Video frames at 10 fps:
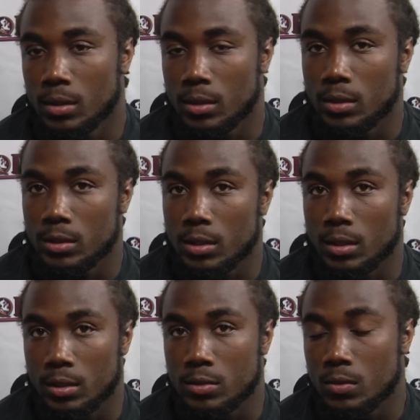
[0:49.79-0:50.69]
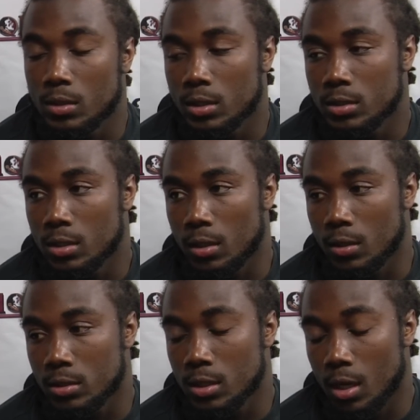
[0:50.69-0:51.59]
he's doing a
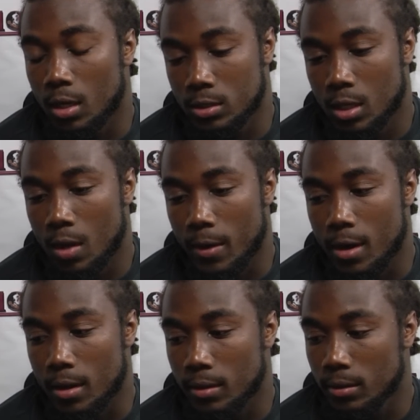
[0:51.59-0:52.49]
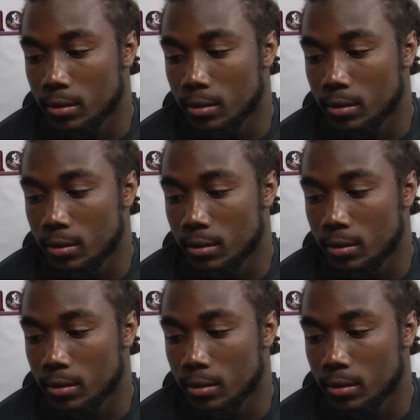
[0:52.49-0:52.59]
good job right now.